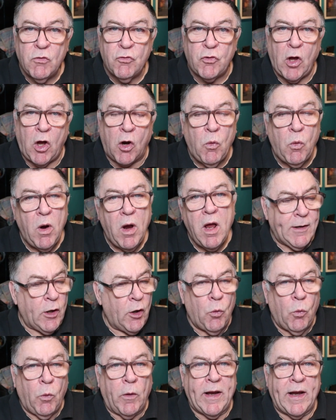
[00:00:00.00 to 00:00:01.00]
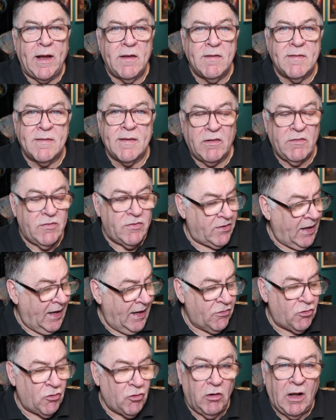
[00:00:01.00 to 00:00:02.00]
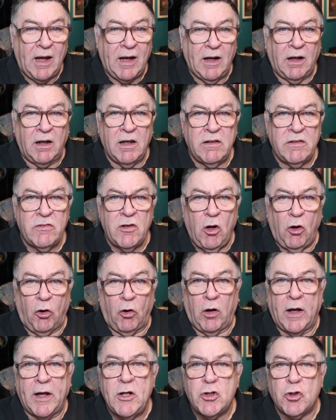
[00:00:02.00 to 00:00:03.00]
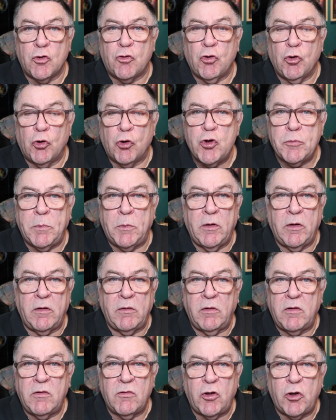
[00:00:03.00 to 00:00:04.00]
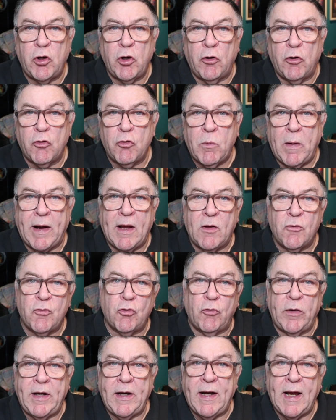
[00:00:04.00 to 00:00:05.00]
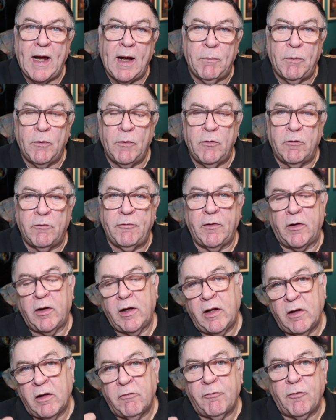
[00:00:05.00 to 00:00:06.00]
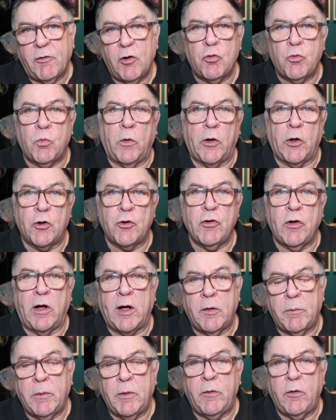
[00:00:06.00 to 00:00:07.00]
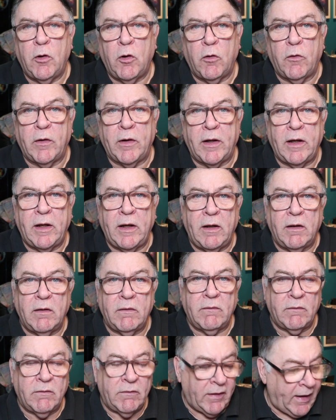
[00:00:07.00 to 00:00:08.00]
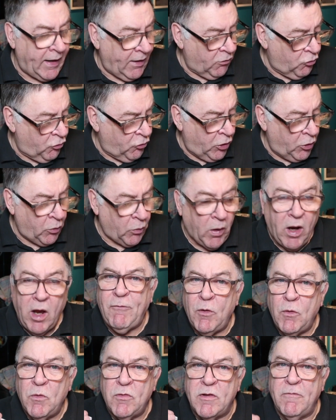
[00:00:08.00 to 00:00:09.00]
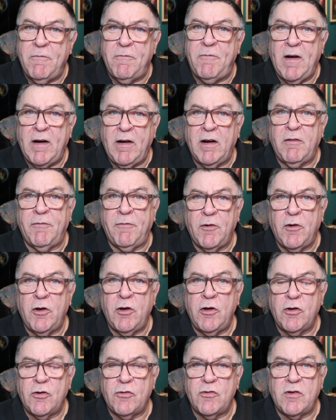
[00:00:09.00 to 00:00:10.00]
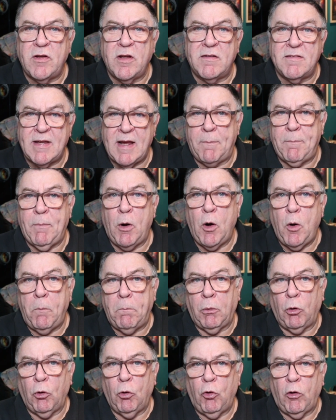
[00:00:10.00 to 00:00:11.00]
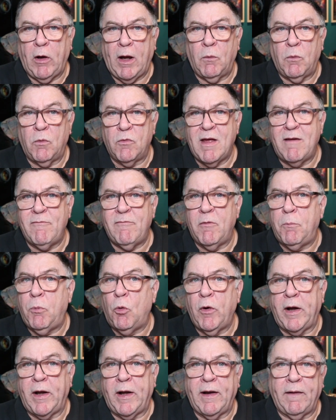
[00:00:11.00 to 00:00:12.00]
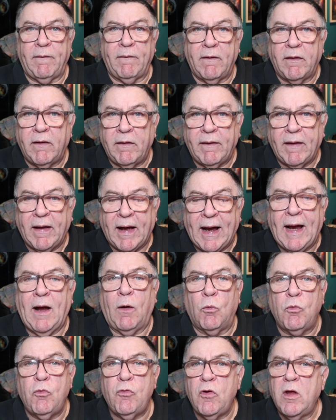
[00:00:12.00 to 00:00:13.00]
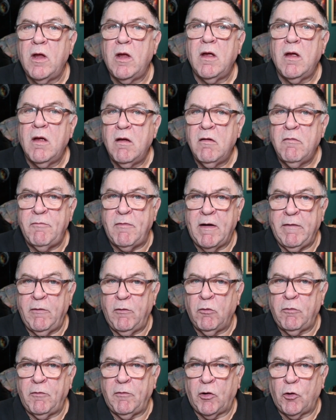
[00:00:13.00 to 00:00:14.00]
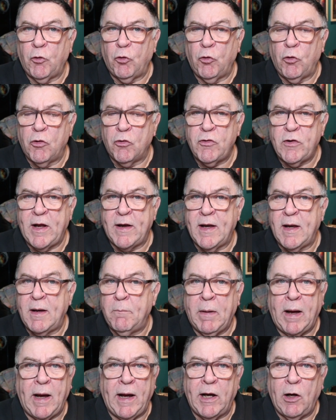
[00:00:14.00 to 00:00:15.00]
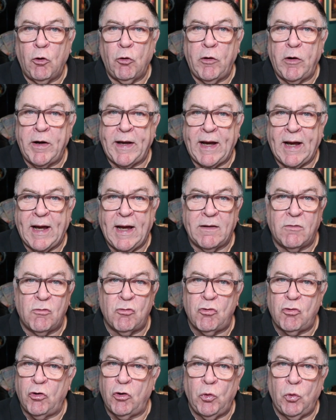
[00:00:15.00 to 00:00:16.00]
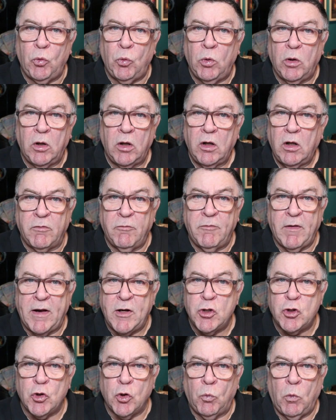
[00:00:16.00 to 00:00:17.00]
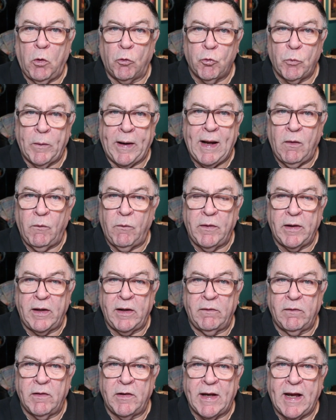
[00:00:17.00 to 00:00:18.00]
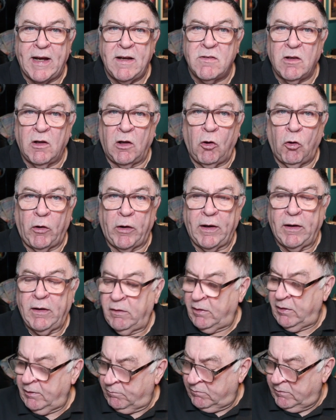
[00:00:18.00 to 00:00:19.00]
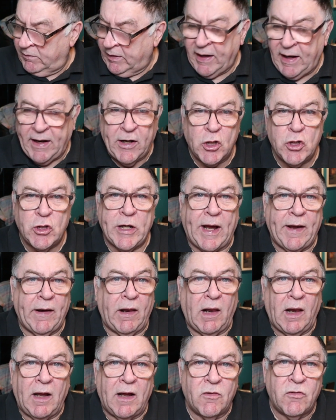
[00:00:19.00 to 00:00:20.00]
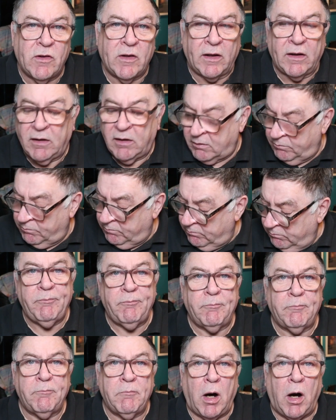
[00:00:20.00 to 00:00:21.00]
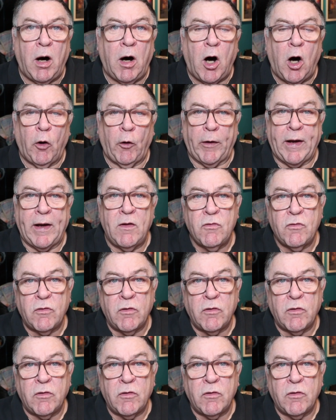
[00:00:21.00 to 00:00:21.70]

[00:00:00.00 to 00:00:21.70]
So I don't know what it is. That's like sort of like, it's not a glitch as such, but it's curious why that screen happened for the first one I tried, but not the next two. If it was the very first Tapo plug I was ever putting in the house, fair enough, I could understand it. But I already had two conventional ones without the data logging, the energy analysing part on it.